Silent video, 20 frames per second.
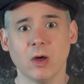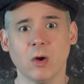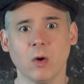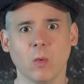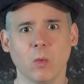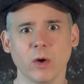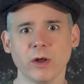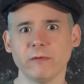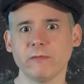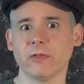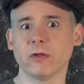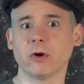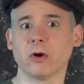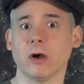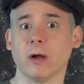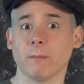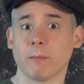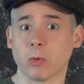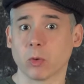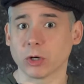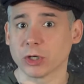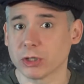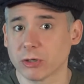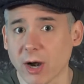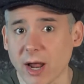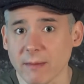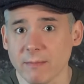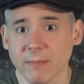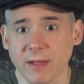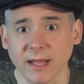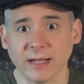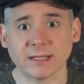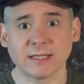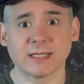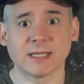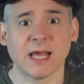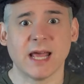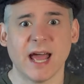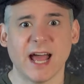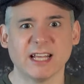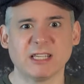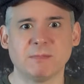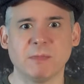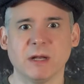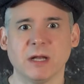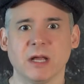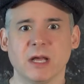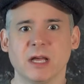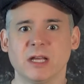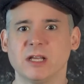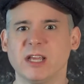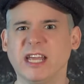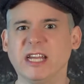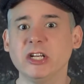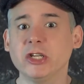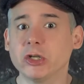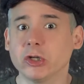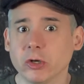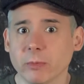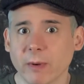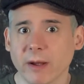One of their poor tribe mates has been injured